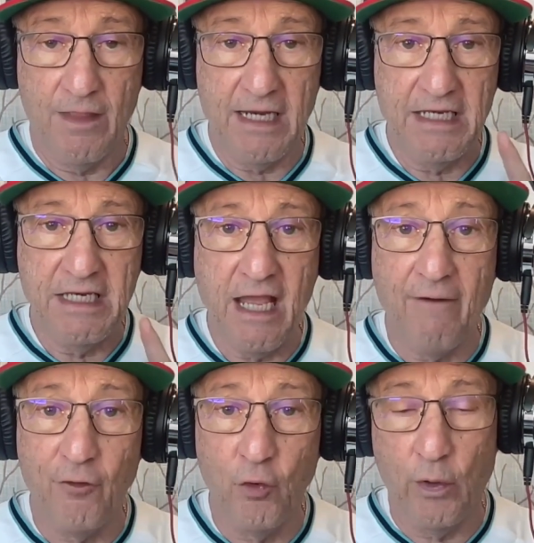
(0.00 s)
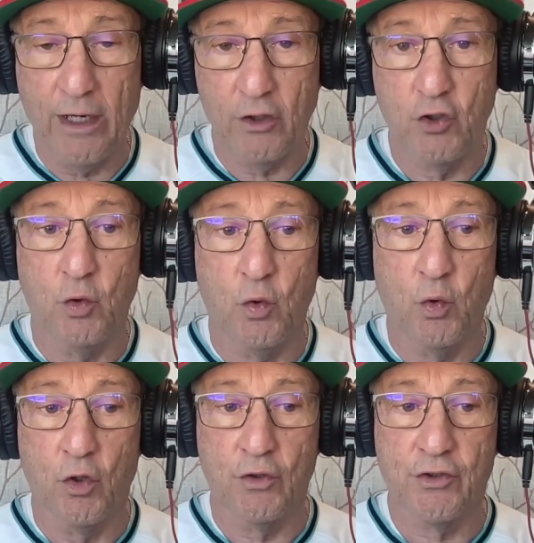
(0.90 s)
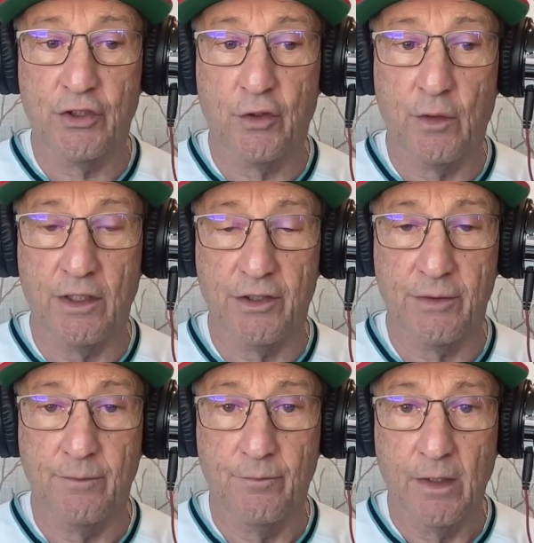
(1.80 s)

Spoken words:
they never went to a World Series.